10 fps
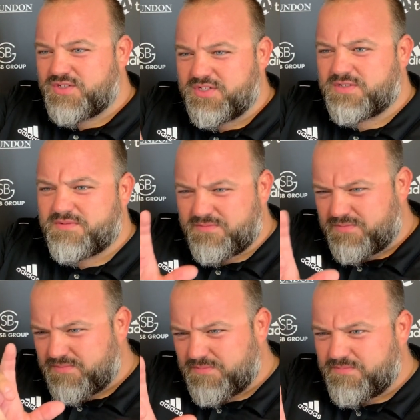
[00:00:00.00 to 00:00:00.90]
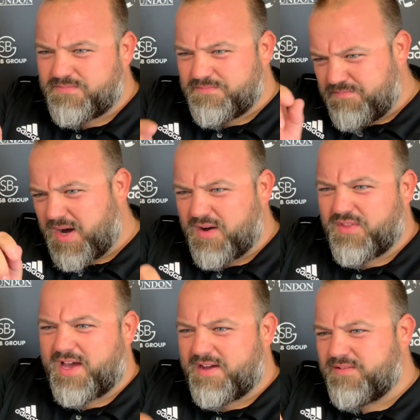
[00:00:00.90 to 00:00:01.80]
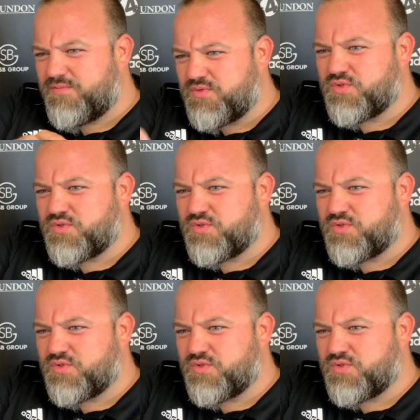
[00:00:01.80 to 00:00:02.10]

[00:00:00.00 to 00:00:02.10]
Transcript: just mark that and we'll